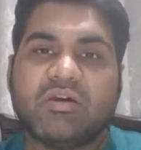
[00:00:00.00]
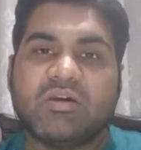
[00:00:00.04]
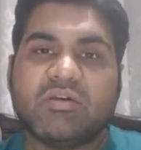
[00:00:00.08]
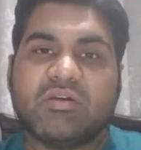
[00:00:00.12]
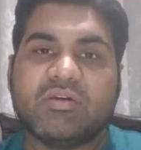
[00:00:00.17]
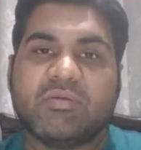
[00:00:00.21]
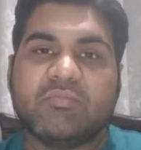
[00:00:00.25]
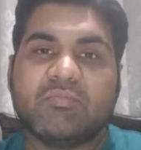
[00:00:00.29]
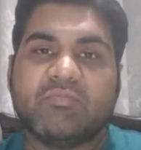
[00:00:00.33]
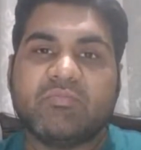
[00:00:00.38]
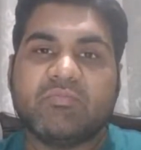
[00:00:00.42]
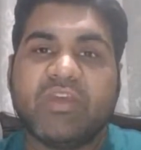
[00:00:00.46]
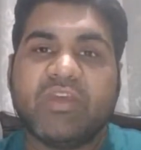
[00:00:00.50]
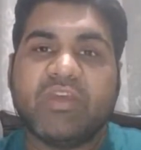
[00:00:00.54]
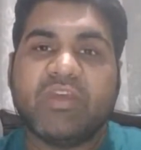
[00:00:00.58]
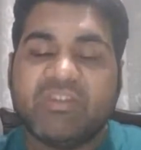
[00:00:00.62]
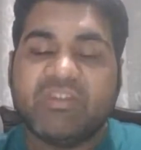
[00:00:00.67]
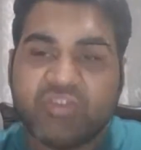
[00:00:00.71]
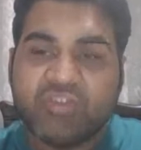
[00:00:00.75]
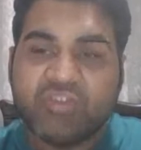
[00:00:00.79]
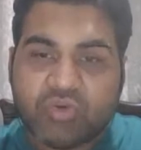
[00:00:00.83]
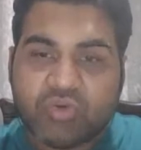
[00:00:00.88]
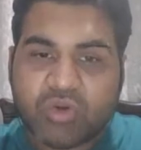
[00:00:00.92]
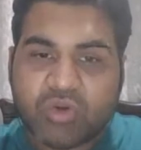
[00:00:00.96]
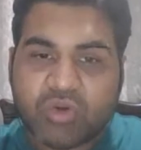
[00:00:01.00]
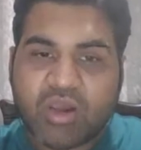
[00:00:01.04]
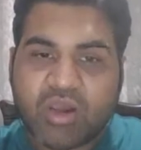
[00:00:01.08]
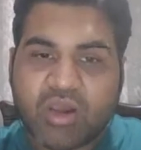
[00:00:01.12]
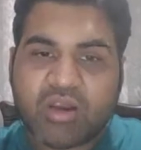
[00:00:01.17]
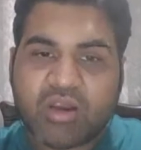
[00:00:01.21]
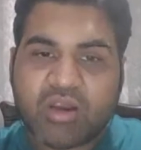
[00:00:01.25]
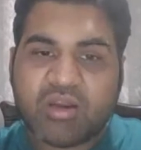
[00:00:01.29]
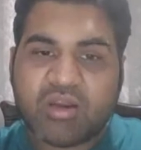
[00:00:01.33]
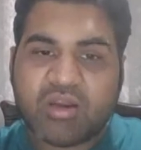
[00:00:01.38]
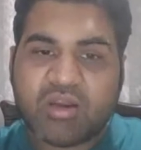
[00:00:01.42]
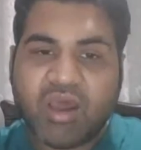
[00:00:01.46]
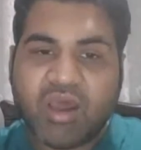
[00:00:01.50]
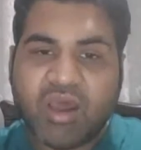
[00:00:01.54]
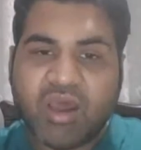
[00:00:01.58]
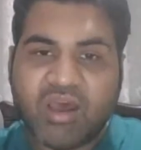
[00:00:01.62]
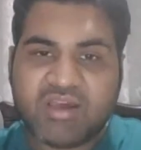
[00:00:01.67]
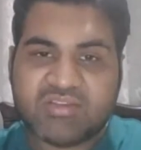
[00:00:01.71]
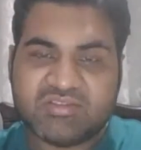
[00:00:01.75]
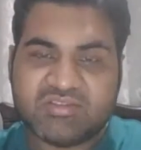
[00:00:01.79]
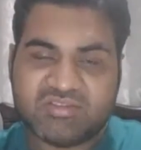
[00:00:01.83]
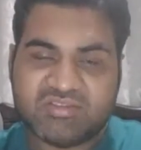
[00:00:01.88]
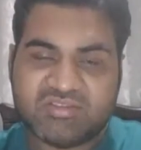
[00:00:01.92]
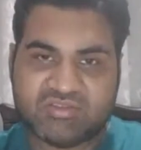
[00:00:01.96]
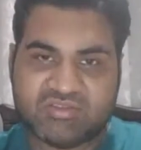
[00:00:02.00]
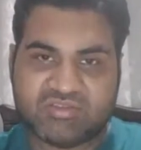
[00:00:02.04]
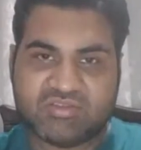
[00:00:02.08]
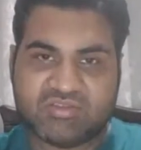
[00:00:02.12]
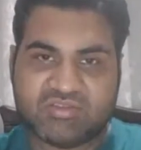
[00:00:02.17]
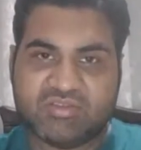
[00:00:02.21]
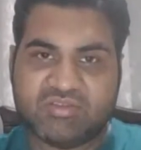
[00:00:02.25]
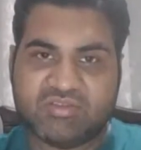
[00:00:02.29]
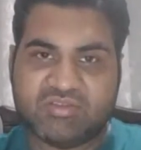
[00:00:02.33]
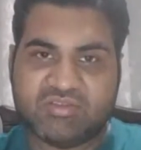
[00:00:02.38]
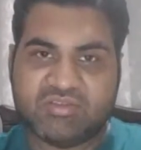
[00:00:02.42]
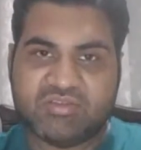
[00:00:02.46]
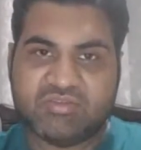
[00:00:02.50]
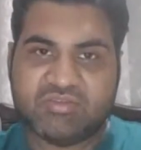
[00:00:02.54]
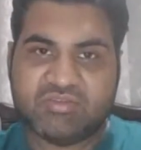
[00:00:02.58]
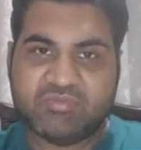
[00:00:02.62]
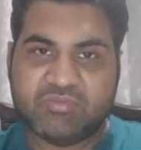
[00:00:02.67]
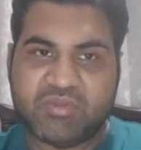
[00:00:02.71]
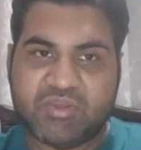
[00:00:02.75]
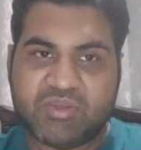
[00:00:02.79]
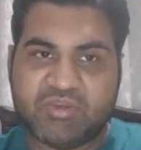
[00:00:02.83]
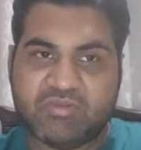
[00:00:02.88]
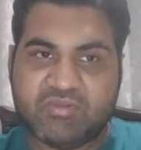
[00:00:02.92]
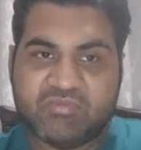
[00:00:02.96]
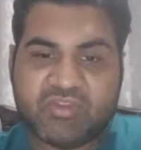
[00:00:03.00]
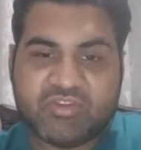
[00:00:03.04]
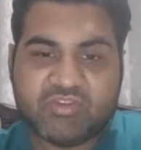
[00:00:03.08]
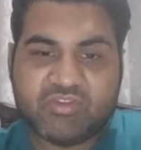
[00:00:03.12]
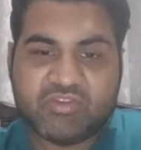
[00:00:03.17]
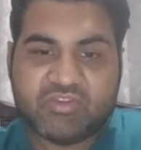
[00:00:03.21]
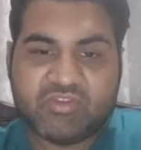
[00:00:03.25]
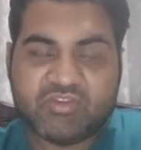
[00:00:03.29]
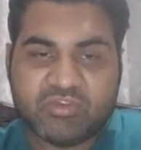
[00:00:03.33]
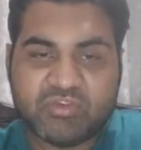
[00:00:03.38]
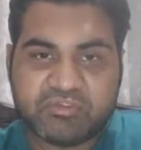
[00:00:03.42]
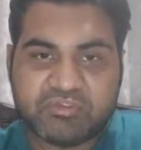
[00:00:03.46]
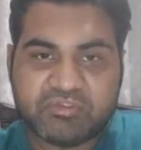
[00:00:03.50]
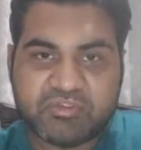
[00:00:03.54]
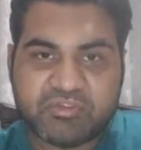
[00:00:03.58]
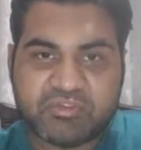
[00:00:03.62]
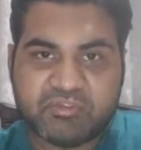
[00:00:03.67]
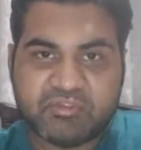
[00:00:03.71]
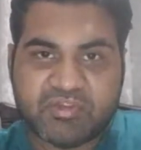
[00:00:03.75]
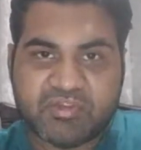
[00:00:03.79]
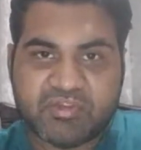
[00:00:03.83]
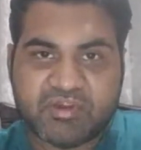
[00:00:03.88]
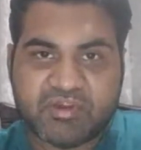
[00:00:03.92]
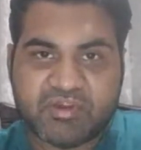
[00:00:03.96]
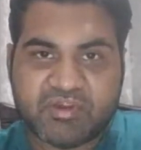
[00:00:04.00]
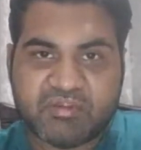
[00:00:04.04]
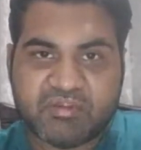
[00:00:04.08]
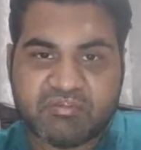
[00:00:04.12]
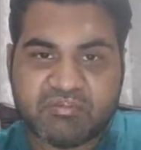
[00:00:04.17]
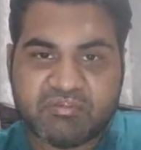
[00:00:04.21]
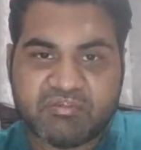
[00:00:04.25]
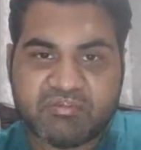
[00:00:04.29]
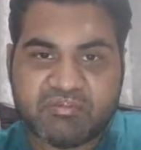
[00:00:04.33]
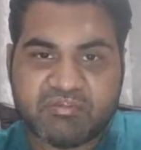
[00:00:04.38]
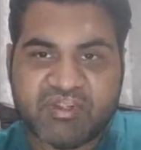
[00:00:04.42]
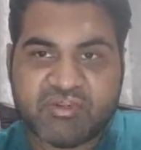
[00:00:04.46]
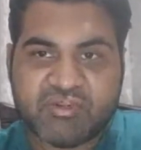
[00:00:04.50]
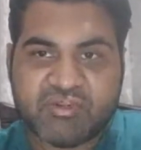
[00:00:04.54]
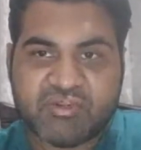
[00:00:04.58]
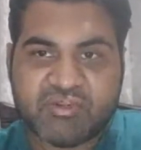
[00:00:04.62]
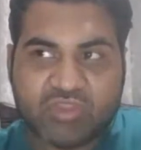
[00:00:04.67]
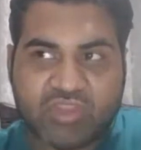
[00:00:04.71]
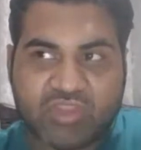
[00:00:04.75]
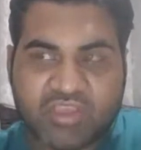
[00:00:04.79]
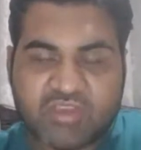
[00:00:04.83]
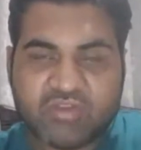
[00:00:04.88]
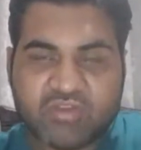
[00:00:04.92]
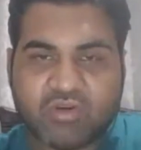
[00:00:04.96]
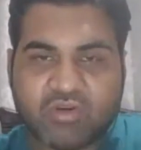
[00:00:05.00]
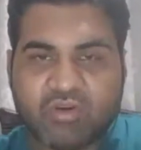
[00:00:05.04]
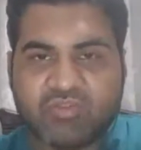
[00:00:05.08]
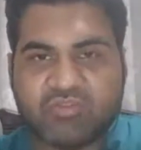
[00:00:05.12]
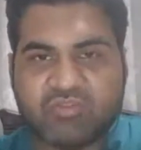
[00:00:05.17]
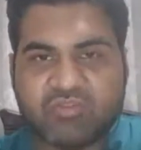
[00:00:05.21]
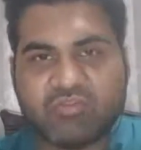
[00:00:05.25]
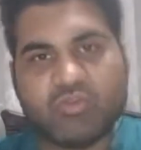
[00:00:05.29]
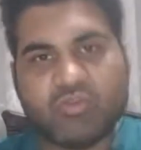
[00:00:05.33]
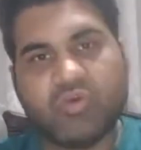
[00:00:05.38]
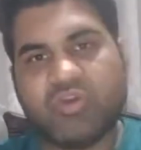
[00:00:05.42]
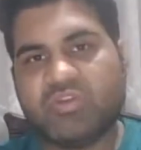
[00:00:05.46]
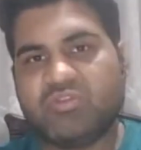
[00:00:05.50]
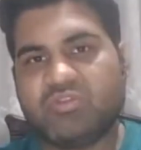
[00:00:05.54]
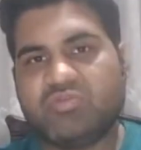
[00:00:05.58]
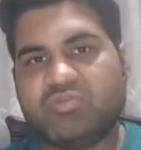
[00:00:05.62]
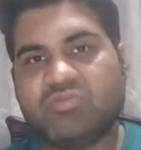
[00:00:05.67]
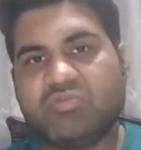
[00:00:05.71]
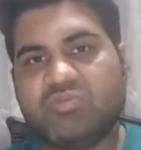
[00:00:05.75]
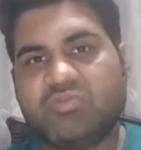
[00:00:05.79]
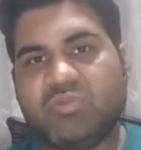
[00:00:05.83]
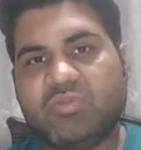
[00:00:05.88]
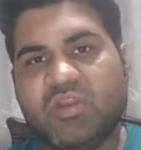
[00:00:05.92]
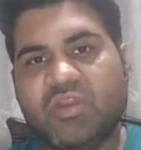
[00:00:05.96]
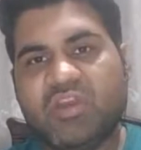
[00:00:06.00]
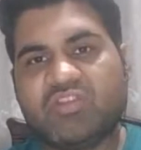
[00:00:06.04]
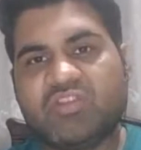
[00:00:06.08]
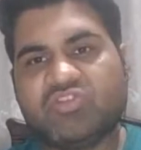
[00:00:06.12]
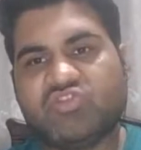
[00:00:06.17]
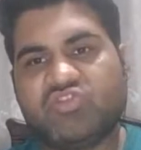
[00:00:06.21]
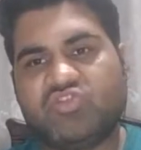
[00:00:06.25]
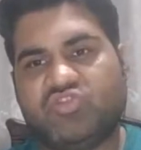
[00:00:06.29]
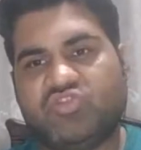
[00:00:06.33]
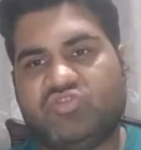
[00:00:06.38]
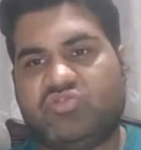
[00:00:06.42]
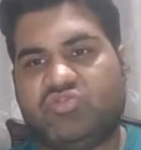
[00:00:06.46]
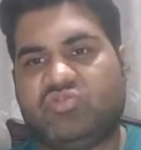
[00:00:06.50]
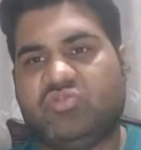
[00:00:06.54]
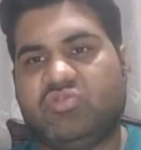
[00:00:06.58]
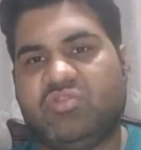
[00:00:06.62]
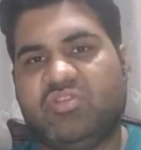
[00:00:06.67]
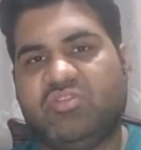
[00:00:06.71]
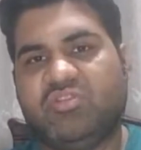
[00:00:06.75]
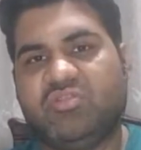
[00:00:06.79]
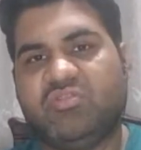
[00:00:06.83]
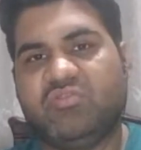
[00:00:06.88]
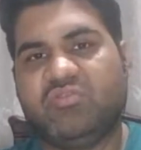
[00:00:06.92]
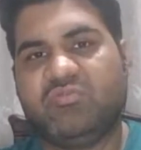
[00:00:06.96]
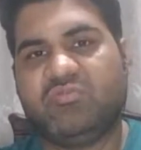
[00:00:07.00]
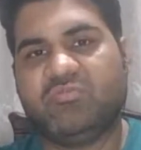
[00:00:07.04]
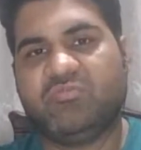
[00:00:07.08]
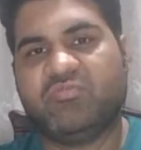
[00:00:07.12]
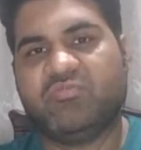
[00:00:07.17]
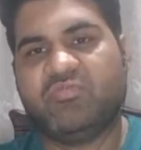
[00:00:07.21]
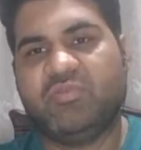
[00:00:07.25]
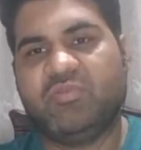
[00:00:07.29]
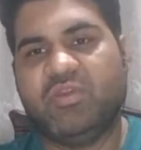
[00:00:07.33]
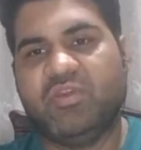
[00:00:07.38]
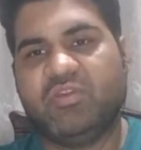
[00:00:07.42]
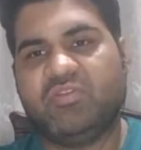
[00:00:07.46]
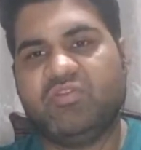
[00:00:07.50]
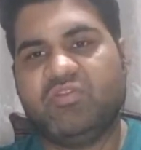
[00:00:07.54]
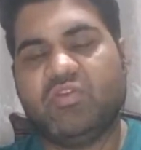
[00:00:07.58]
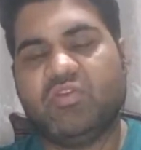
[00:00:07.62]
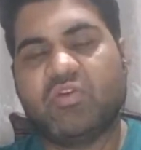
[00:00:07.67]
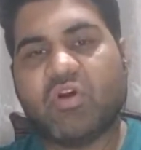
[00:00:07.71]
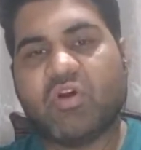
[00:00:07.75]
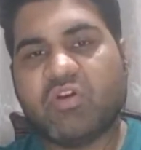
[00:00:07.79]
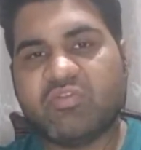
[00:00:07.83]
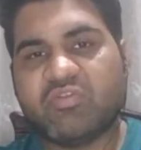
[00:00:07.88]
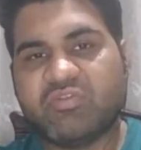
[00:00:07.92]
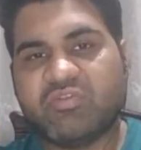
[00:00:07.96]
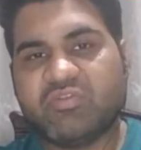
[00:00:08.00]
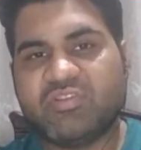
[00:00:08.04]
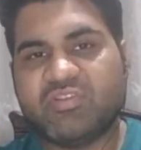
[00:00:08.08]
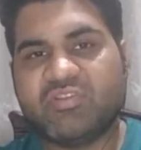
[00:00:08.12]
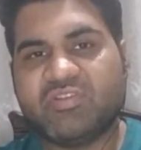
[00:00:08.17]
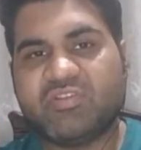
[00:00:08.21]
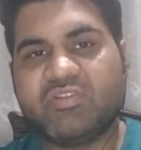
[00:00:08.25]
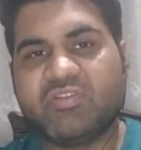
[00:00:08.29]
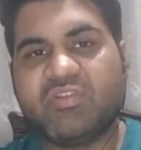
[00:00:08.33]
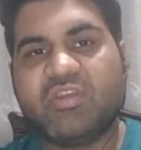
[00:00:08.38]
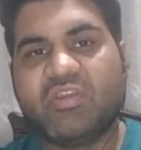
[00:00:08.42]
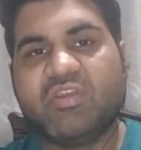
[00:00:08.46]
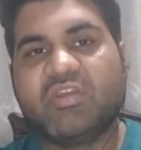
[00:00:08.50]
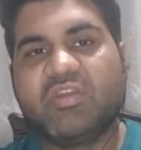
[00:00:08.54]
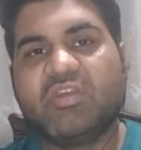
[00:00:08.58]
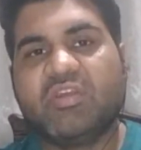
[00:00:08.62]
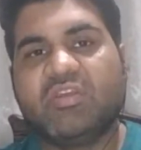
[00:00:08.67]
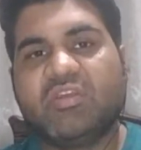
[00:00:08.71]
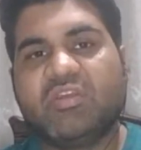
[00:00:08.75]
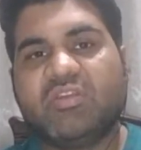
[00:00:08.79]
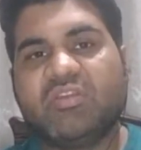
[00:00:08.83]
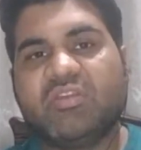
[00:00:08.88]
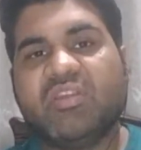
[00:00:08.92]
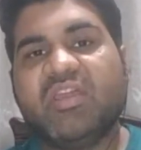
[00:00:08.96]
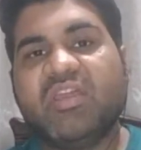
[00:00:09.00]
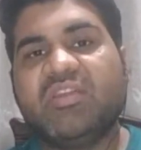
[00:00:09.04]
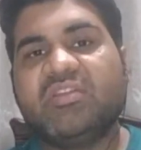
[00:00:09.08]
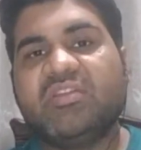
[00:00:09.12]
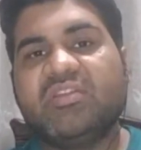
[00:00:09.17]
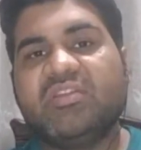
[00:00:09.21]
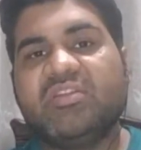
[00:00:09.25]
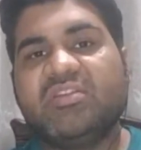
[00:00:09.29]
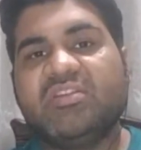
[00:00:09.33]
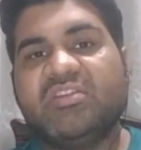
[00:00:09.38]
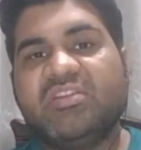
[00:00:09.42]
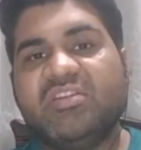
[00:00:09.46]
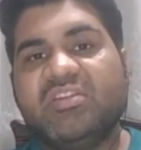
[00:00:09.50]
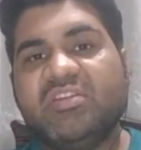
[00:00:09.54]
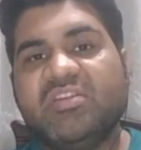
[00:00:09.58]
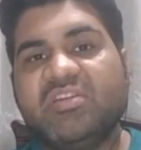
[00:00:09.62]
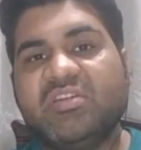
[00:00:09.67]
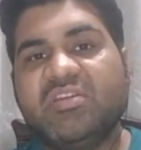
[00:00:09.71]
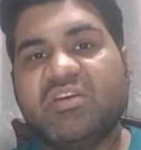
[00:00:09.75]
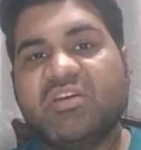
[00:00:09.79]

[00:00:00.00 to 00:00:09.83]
when you are asked, when you think of going to lunch in your office, then the